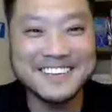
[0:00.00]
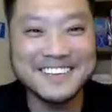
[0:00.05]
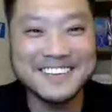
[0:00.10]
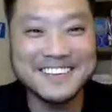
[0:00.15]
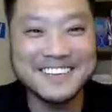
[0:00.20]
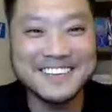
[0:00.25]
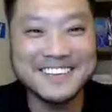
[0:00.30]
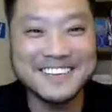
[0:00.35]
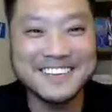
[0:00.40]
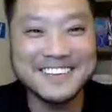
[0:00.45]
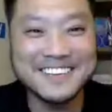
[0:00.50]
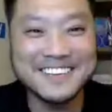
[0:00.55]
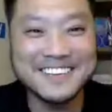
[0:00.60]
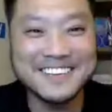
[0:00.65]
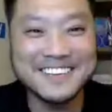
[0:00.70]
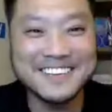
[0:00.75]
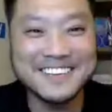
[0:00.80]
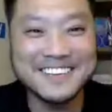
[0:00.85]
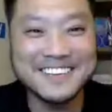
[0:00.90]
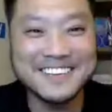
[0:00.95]
I would
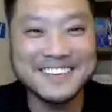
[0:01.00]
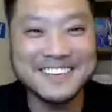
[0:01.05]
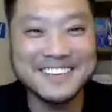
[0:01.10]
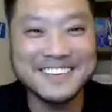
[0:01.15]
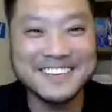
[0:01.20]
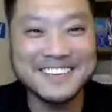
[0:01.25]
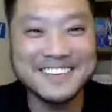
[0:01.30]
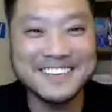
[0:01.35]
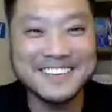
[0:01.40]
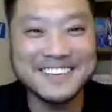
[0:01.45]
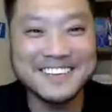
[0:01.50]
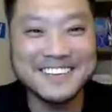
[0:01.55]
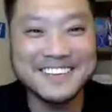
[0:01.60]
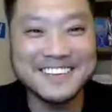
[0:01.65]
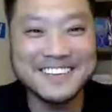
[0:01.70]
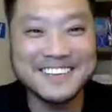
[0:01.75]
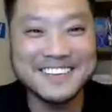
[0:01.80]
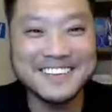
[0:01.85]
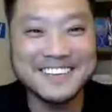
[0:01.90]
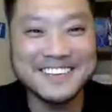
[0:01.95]
want to go. Honestly, I
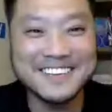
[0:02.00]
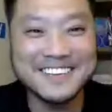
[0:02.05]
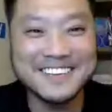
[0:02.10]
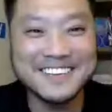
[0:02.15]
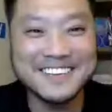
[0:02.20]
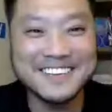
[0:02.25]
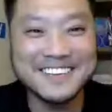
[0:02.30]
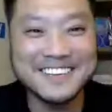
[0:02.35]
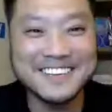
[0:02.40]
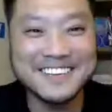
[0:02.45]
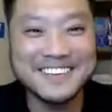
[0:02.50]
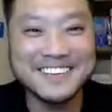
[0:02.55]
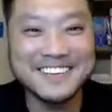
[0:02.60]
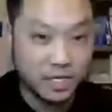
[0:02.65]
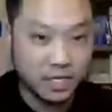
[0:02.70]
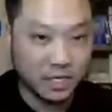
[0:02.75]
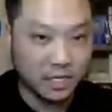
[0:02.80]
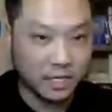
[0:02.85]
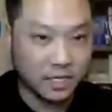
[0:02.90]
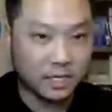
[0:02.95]
looked at it, and I know we
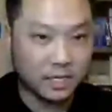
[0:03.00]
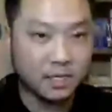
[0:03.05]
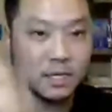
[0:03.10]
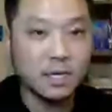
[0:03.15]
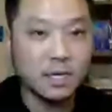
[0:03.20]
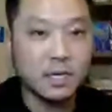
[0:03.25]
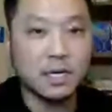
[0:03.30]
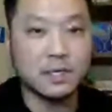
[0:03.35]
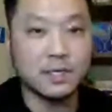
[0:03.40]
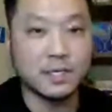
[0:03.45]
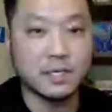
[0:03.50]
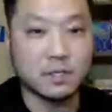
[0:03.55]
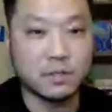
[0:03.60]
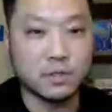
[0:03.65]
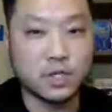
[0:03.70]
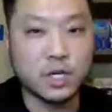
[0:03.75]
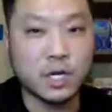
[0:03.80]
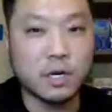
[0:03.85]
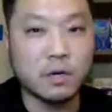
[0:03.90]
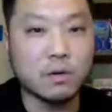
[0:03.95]
did a little
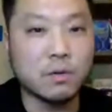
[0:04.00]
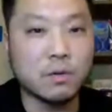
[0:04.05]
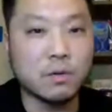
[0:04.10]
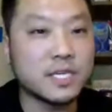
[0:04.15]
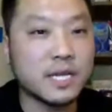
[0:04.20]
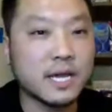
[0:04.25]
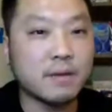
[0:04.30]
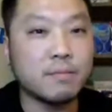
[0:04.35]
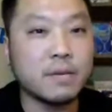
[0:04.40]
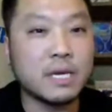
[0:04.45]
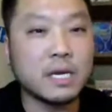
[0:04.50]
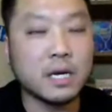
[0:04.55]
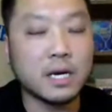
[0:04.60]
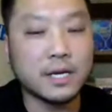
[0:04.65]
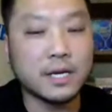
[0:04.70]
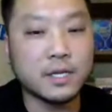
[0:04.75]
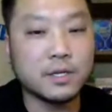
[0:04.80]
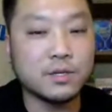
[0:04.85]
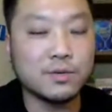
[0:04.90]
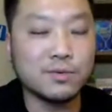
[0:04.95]
show segment on
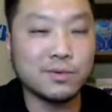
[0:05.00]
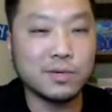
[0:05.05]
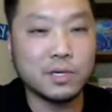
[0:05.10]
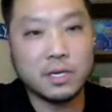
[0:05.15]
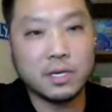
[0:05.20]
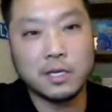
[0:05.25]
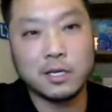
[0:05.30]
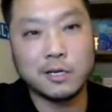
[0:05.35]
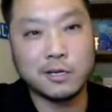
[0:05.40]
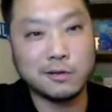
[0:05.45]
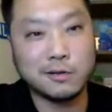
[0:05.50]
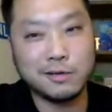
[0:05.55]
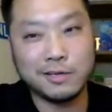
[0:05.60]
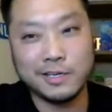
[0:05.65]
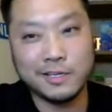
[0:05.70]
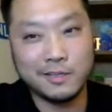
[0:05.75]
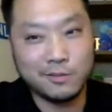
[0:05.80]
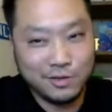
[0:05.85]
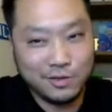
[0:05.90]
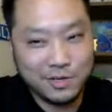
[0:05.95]
it too, and
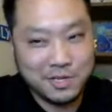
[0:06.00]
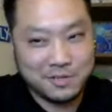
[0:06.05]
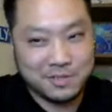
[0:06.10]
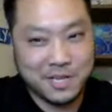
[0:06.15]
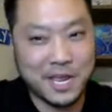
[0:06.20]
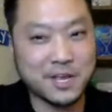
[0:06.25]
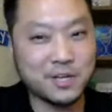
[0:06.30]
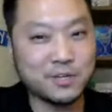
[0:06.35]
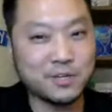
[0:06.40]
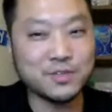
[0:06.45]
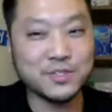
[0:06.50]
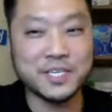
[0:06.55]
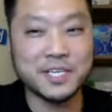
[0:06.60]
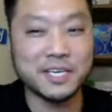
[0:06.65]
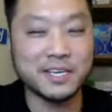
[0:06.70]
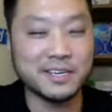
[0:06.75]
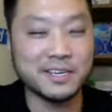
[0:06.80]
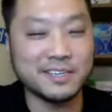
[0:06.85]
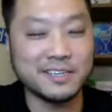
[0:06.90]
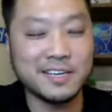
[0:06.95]
it looked
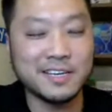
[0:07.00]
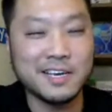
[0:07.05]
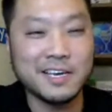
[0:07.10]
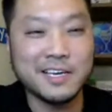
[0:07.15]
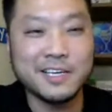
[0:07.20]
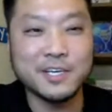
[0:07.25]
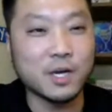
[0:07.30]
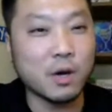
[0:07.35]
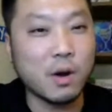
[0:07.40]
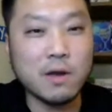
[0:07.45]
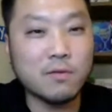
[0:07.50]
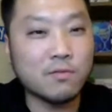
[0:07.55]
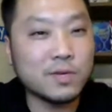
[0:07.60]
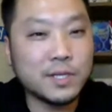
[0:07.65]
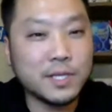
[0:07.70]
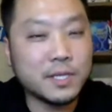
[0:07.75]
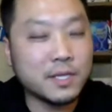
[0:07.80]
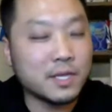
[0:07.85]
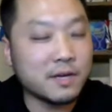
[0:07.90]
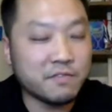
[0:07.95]
interesting. And I
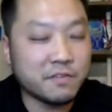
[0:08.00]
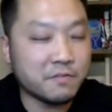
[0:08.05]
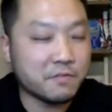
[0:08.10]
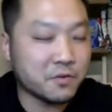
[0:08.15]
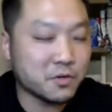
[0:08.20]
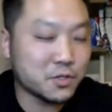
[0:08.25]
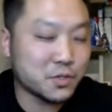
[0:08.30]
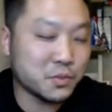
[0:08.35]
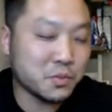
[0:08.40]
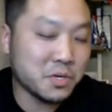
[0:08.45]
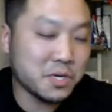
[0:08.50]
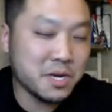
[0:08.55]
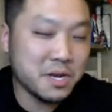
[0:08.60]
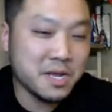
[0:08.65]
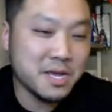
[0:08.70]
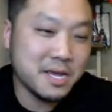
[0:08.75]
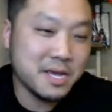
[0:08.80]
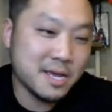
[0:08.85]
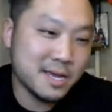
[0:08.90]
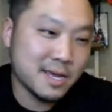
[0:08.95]
really loved the first one,
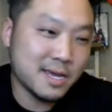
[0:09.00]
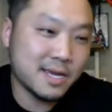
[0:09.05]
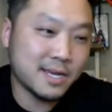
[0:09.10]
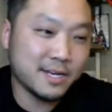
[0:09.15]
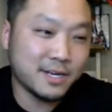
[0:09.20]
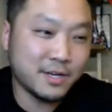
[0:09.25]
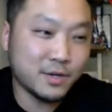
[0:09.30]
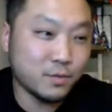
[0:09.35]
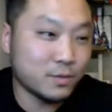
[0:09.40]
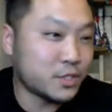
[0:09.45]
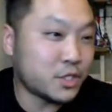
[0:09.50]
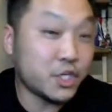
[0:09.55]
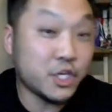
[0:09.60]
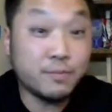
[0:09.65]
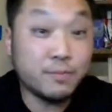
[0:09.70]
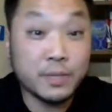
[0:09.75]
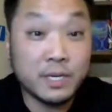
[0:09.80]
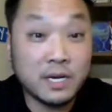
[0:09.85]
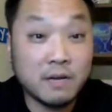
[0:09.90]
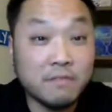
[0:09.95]
and it was
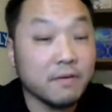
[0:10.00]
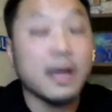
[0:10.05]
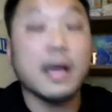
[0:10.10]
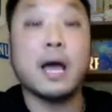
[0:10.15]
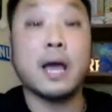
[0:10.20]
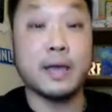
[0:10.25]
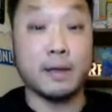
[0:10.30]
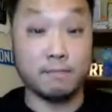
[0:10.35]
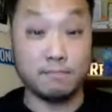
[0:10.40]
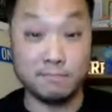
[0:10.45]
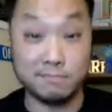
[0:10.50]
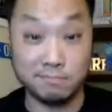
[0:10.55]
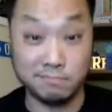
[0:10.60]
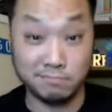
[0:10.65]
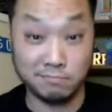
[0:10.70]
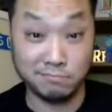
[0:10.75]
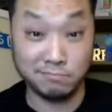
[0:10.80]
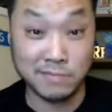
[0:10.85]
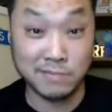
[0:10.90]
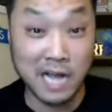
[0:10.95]
cheap enough. Hey,
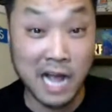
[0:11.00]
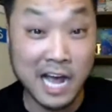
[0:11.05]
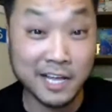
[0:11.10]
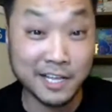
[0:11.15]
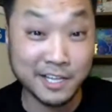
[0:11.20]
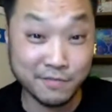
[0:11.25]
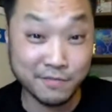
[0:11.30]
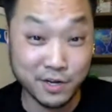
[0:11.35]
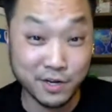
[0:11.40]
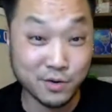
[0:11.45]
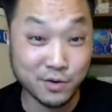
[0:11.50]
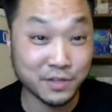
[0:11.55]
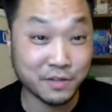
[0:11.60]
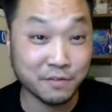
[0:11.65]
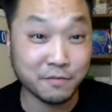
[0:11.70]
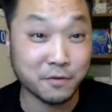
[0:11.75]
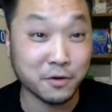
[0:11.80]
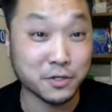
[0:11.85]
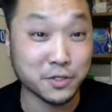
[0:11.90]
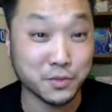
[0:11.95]
I'll even go on the
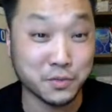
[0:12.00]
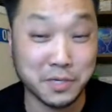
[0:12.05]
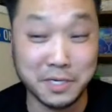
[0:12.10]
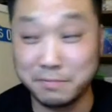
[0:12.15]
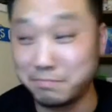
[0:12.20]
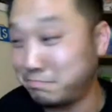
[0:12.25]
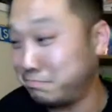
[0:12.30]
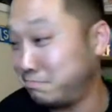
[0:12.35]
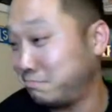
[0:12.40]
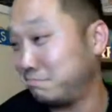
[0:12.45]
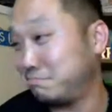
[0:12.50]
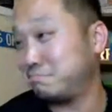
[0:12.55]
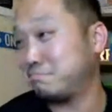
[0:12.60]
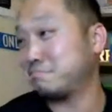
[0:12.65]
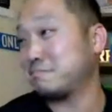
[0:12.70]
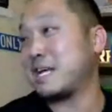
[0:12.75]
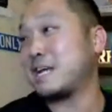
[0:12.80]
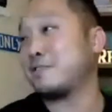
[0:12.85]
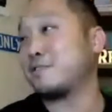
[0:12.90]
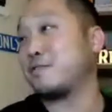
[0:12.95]
first one.
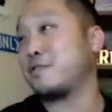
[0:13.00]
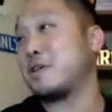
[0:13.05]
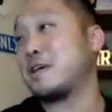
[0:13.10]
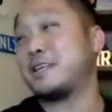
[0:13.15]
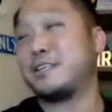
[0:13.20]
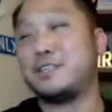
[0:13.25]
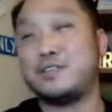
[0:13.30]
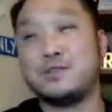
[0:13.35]
That's fine.